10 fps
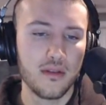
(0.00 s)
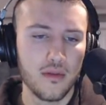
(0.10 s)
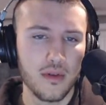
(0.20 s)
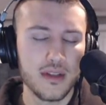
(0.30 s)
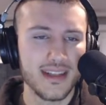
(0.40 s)

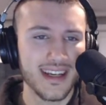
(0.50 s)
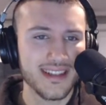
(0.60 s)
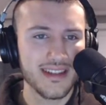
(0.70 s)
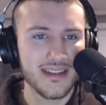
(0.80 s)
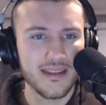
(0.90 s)
One in
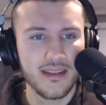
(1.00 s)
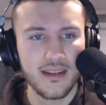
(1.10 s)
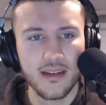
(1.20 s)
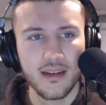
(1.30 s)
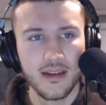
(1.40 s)
Texas.
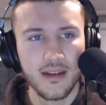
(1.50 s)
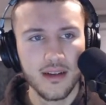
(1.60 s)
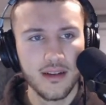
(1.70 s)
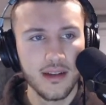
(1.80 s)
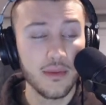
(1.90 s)

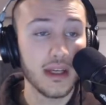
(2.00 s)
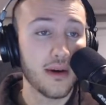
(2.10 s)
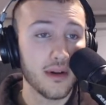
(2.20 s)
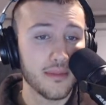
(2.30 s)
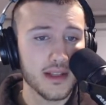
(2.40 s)
And we got
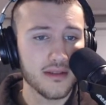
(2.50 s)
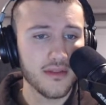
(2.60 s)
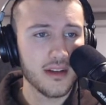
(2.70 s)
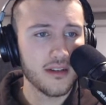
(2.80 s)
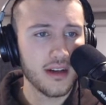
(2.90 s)
one in
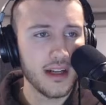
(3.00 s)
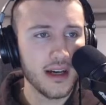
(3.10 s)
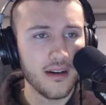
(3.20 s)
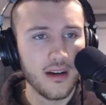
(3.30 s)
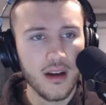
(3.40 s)
Pennsylvania right
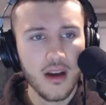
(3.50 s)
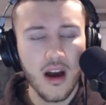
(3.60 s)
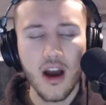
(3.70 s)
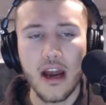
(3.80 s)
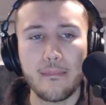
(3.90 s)
now.
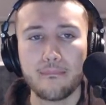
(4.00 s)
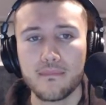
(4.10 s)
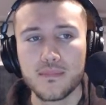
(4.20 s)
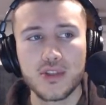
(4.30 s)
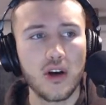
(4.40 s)
All right,
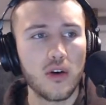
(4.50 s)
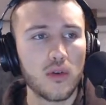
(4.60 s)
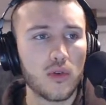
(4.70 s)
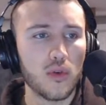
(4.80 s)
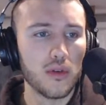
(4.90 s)
so
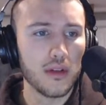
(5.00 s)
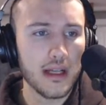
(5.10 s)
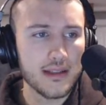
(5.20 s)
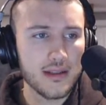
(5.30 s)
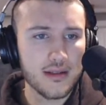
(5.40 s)
cool.
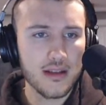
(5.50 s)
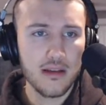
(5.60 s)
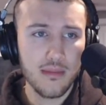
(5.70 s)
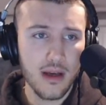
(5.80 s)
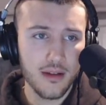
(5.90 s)
Let's
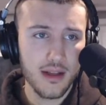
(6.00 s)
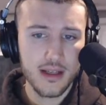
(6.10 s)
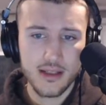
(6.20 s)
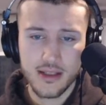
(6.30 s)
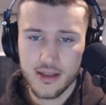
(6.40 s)
email
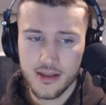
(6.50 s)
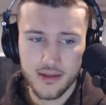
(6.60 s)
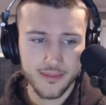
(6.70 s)
this.